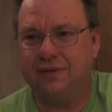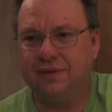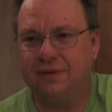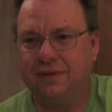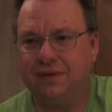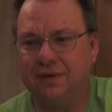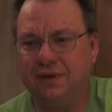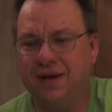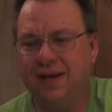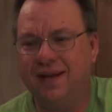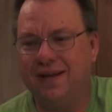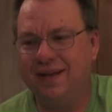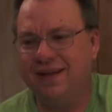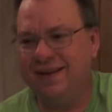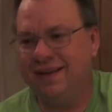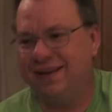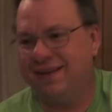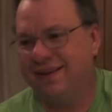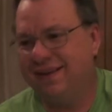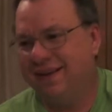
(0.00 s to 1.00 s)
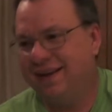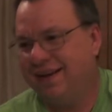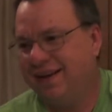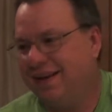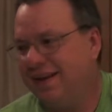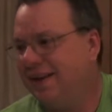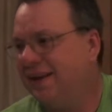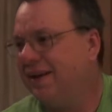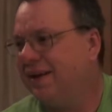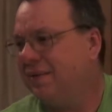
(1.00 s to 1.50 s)
So,
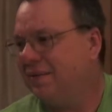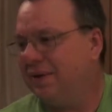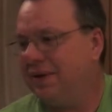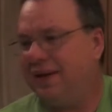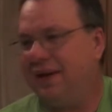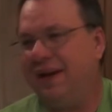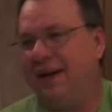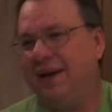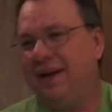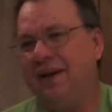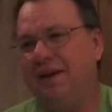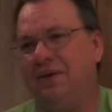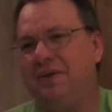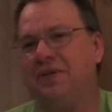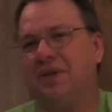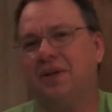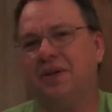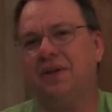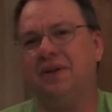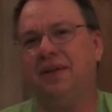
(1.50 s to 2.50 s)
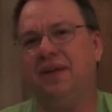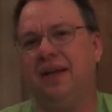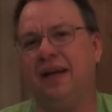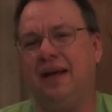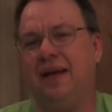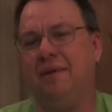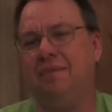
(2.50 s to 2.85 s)
but yeah, it was a good day.